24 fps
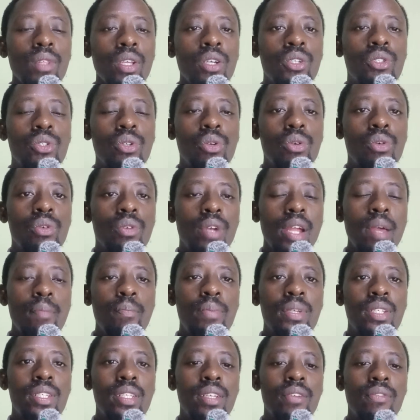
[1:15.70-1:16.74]
So rape
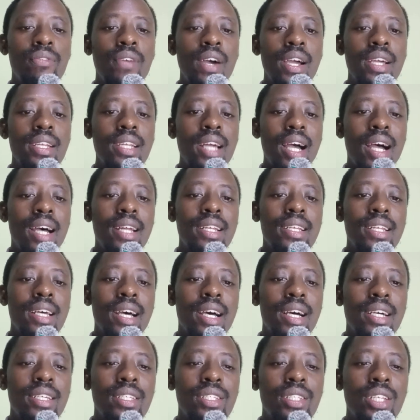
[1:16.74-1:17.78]
is defined
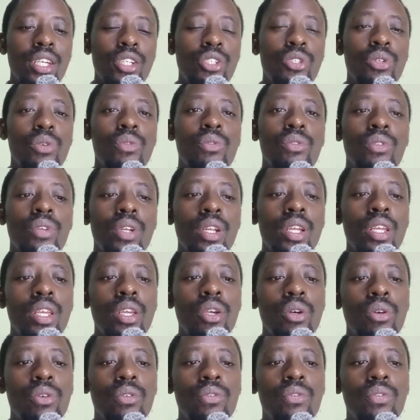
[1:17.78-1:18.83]
under Section 3
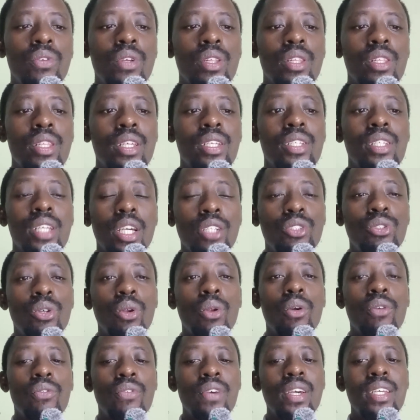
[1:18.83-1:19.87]
of the
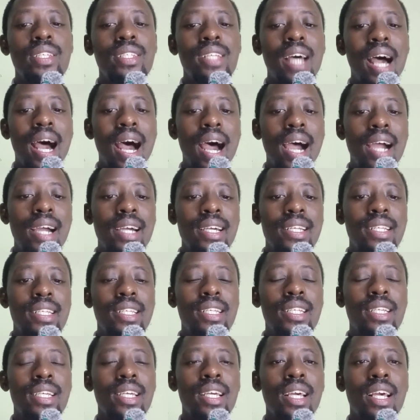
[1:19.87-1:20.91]
Sexual Offense
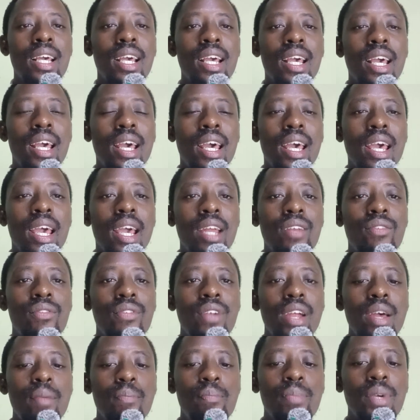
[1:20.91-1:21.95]
Act, and
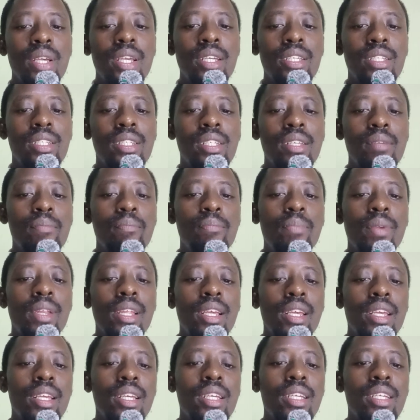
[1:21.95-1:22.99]
rape is
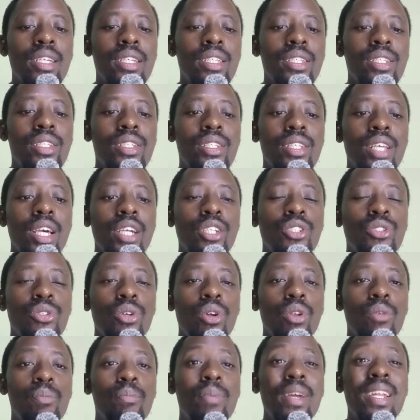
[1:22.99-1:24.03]
simply
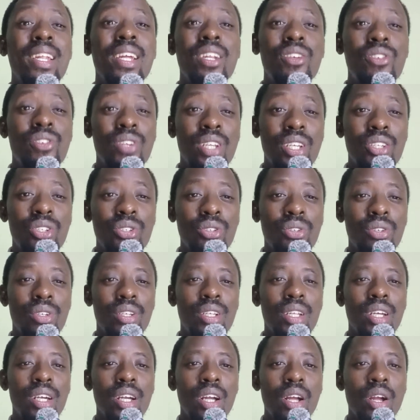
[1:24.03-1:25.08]
sexual
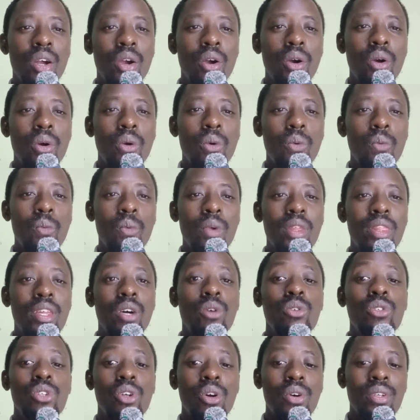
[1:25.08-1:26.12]
penetration
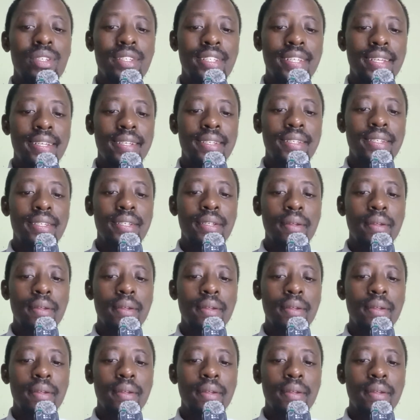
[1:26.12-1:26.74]
without consent.